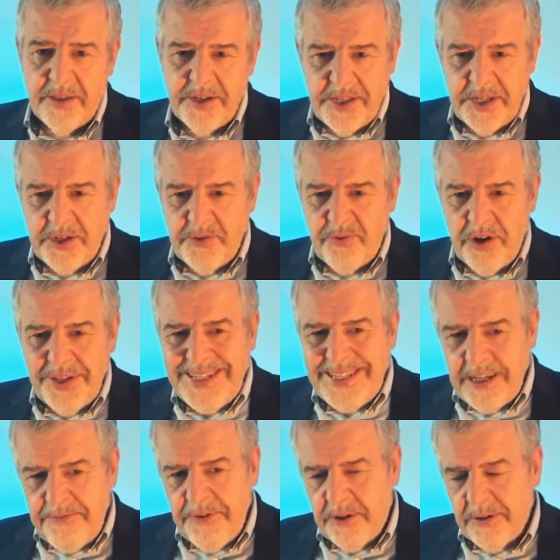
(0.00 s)
there's this rather
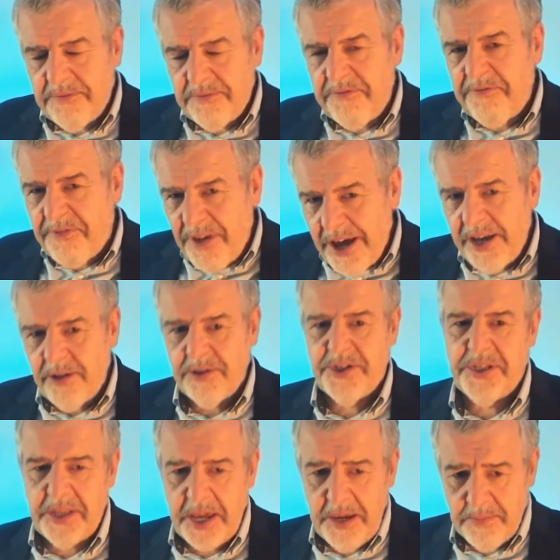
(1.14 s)
difficult final
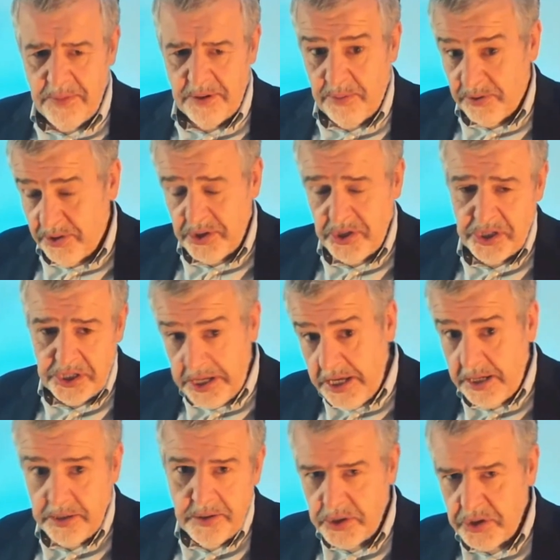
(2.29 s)
statement, but the
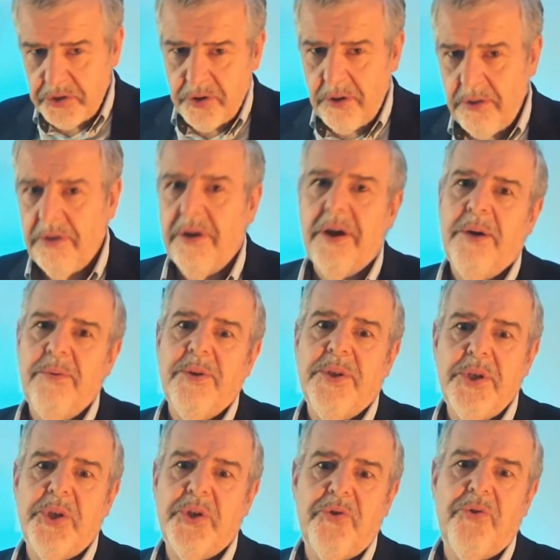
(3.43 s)
sleek and the strong I will
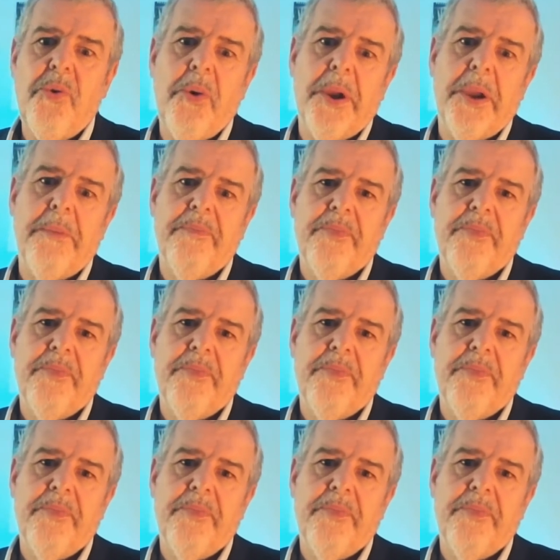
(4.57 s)
destroy.